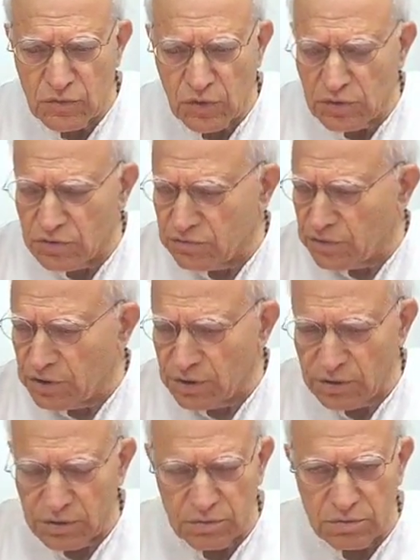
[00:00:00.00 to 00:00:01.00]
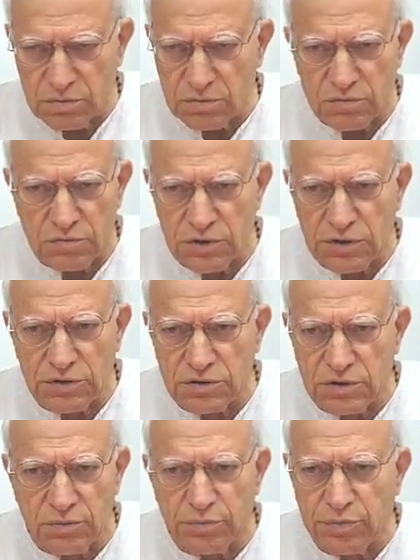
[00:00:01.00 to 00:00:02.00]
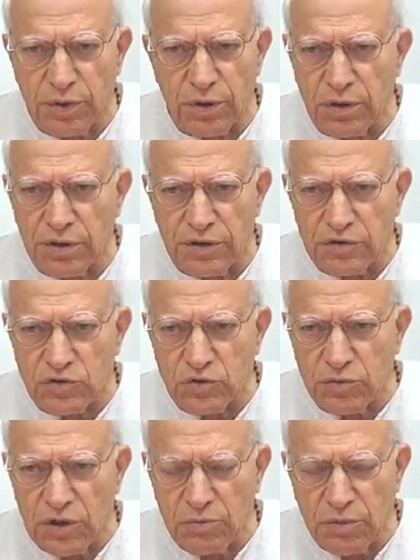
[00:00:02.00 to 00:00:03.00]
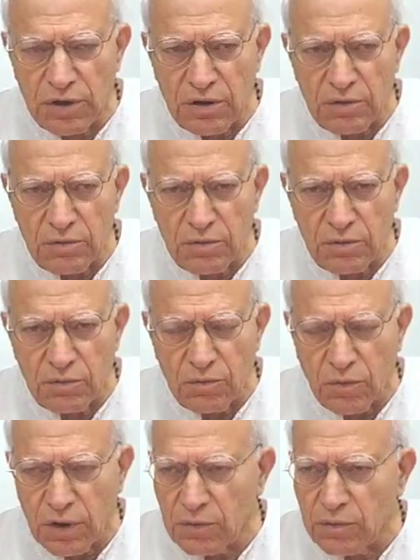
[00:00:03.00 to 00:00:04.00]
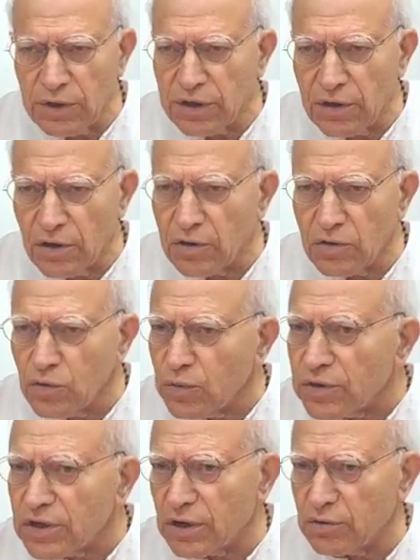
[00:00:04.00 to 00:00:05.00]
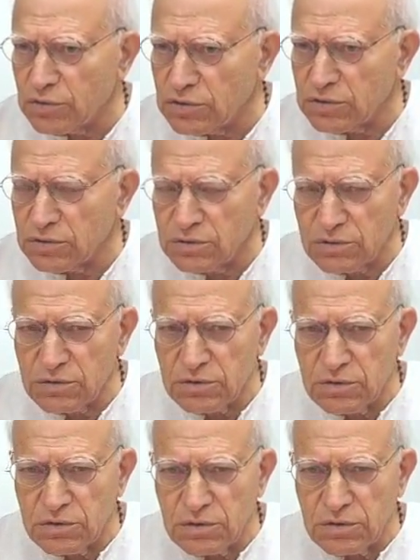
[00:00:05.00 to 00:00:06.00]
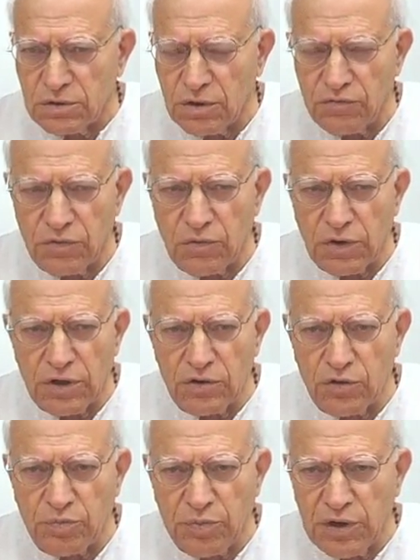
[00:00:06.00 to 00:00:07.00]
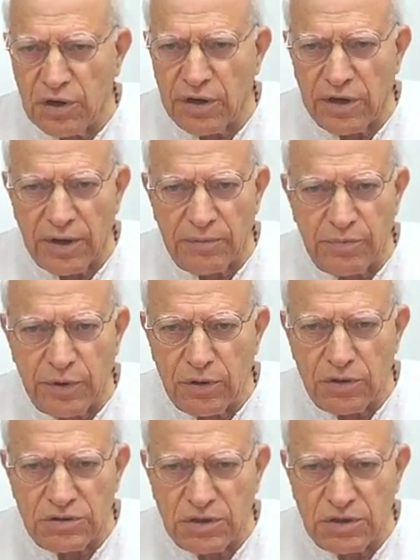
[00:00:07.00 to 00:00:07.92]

is a very, very simple instrument, but one we cannot do without. If you wanted to peel an apple or